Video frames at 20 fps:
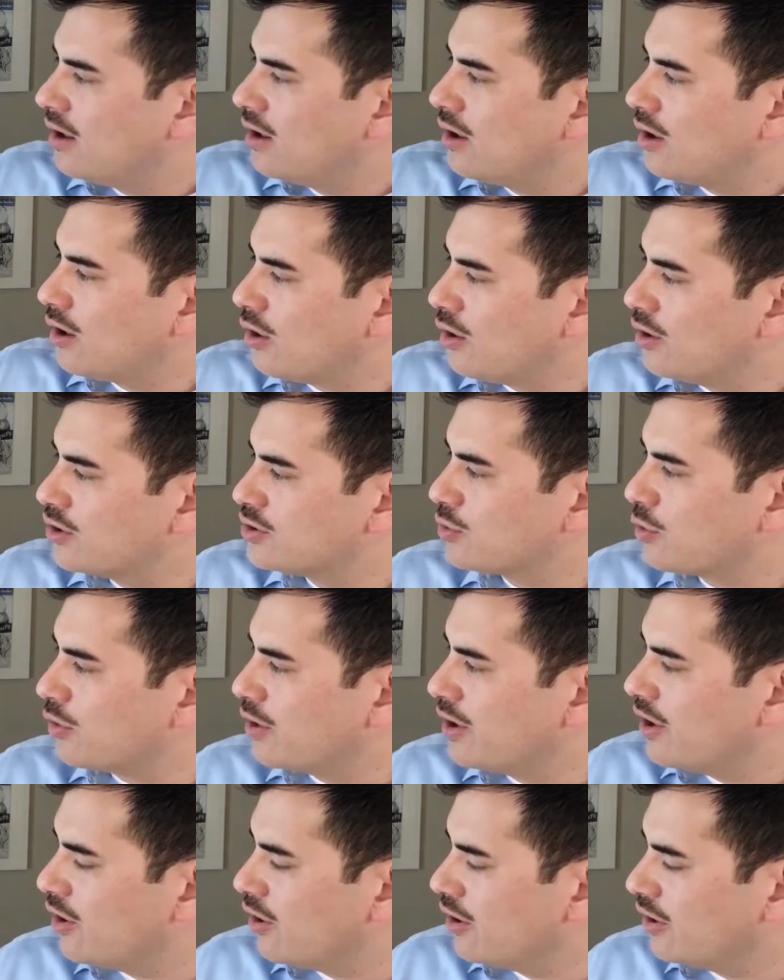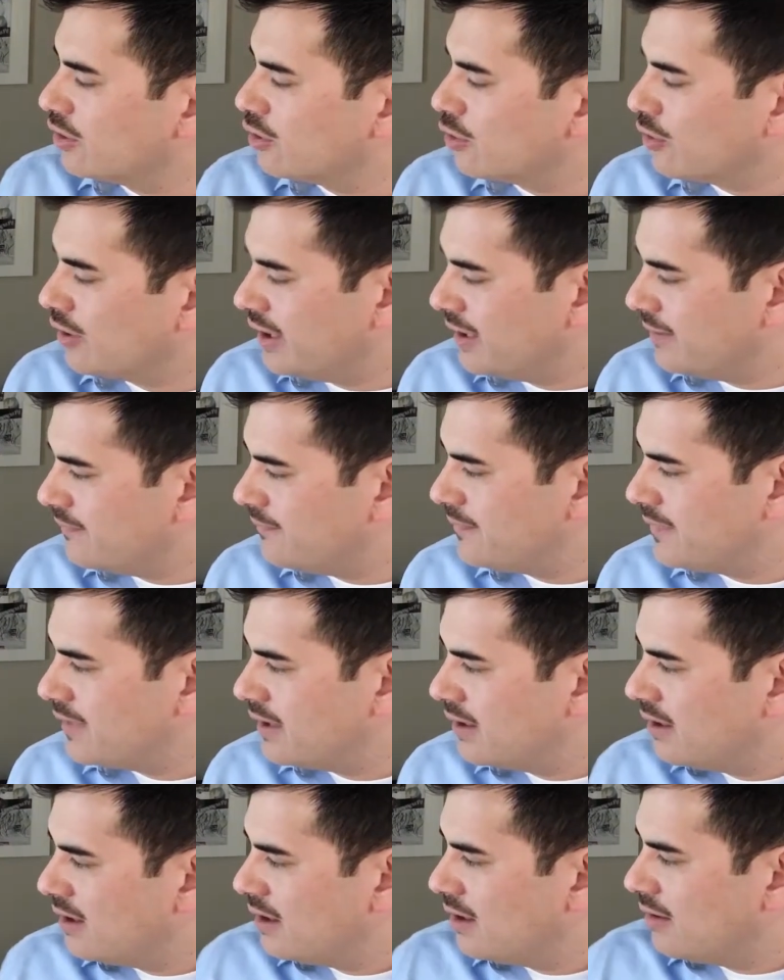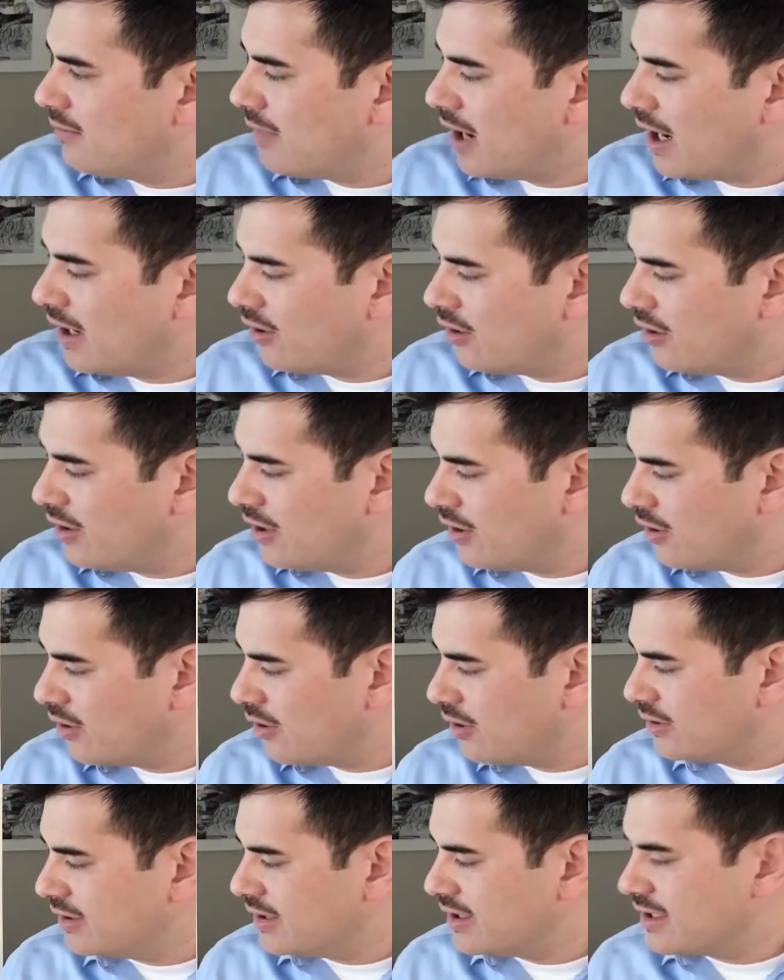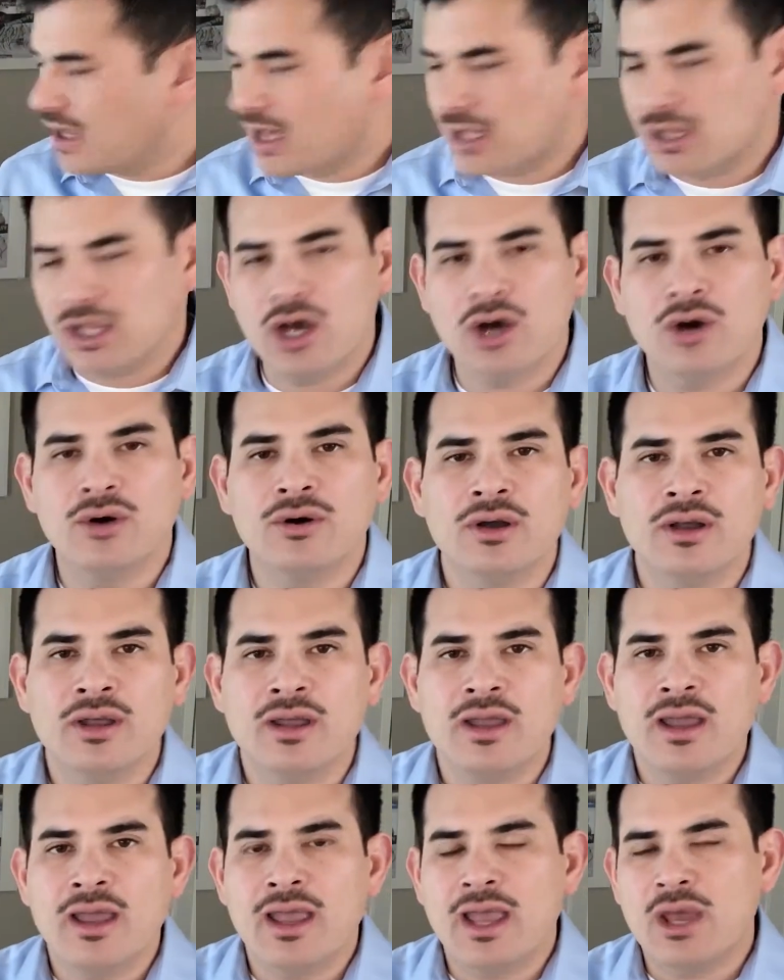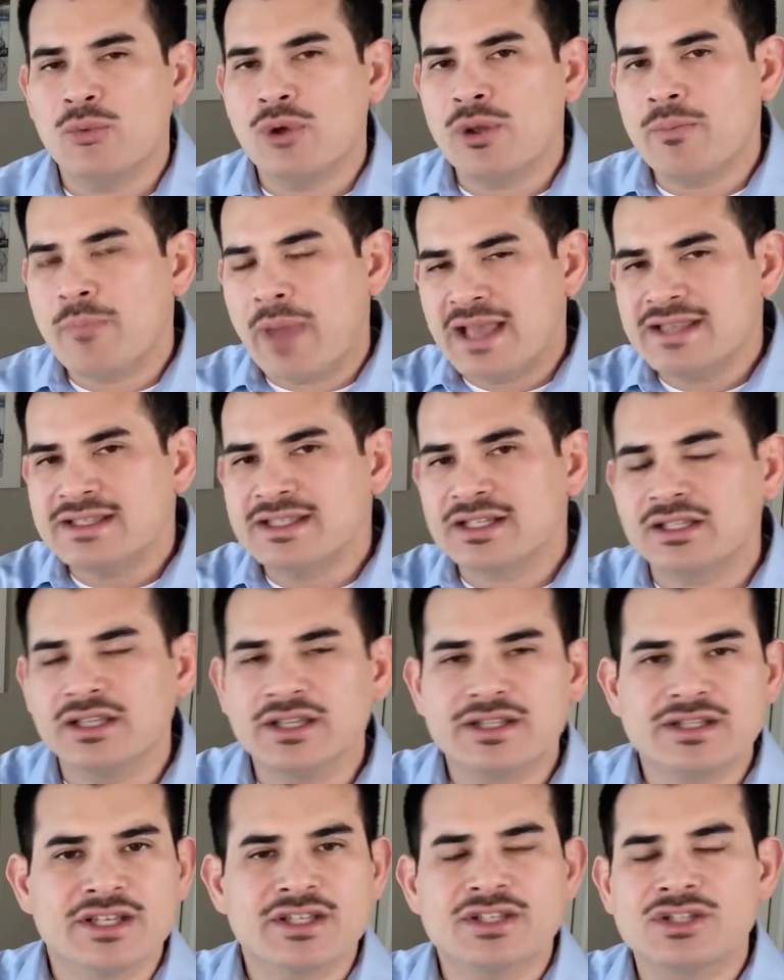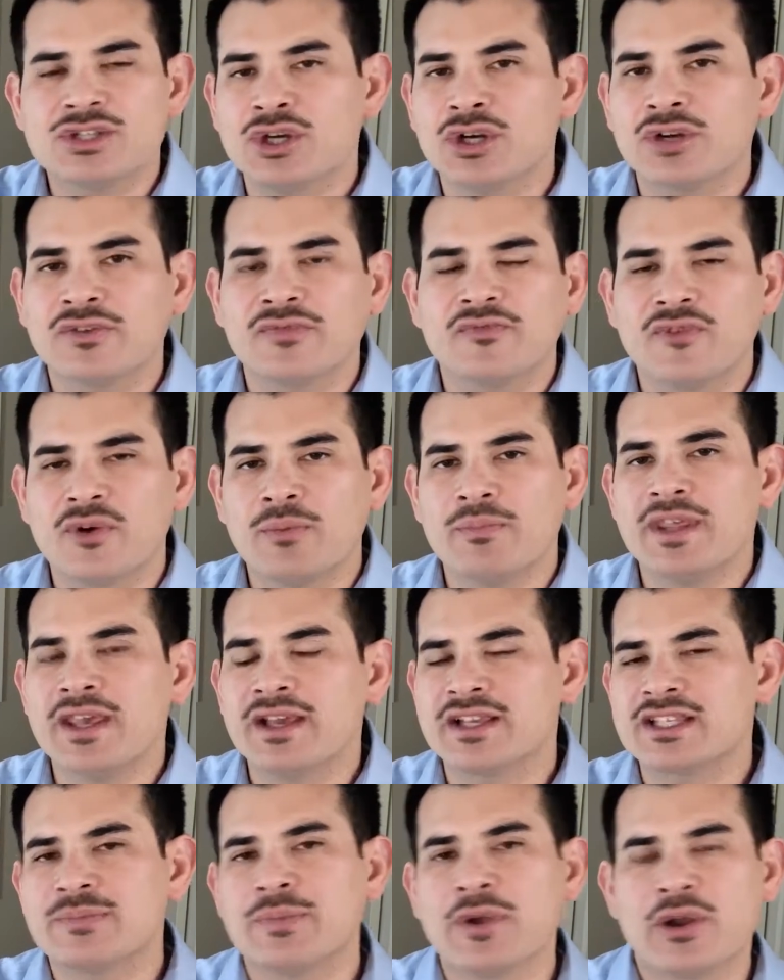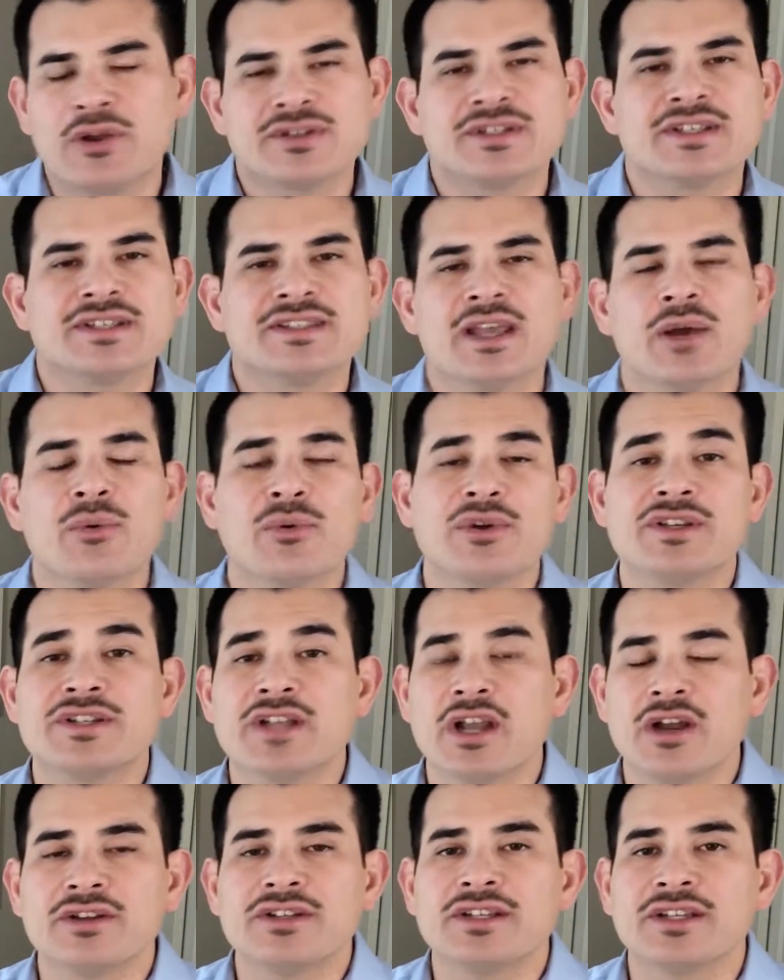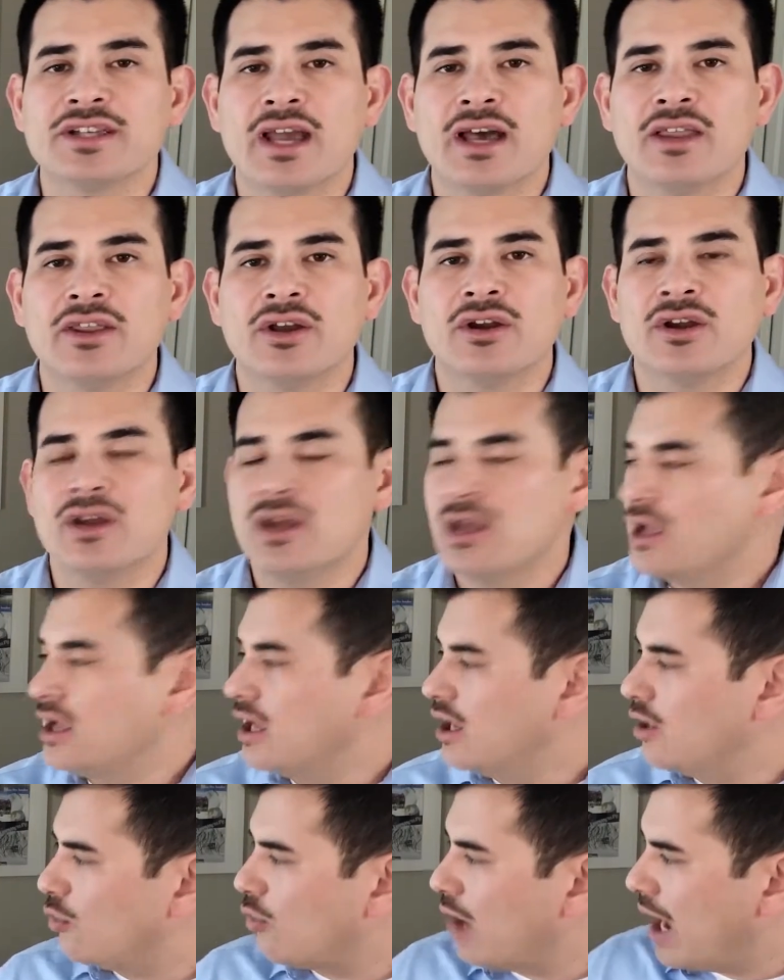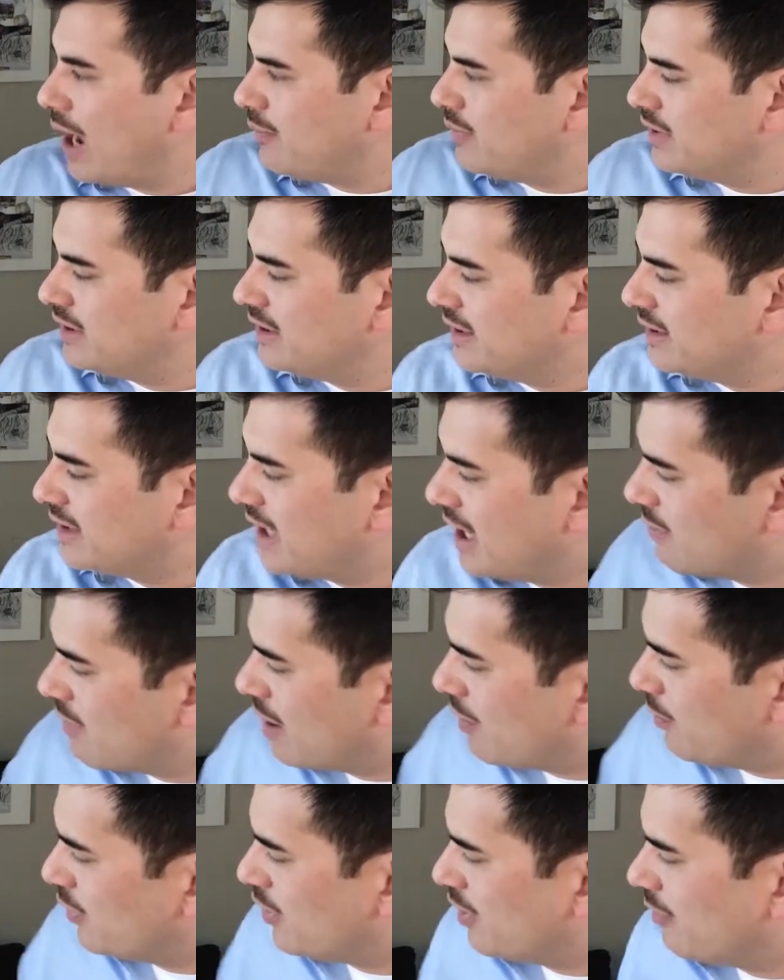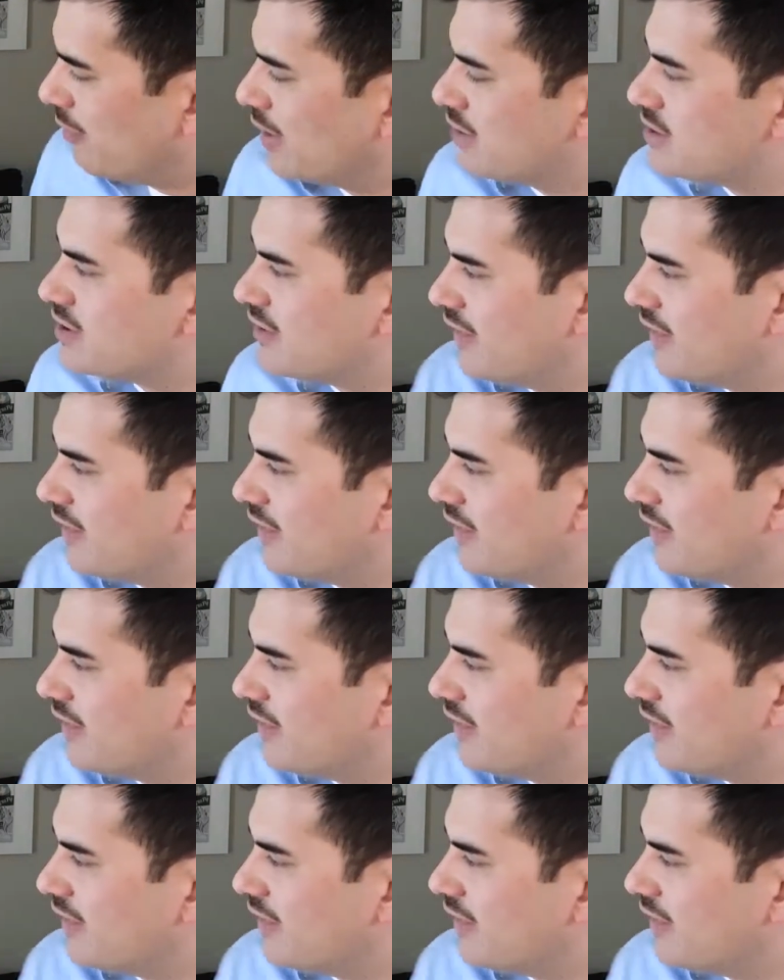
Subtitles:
Hers were here in green, mine are here in the yellow, and we basically just took from the experiences that we shared together and rapidly came up with a bunch of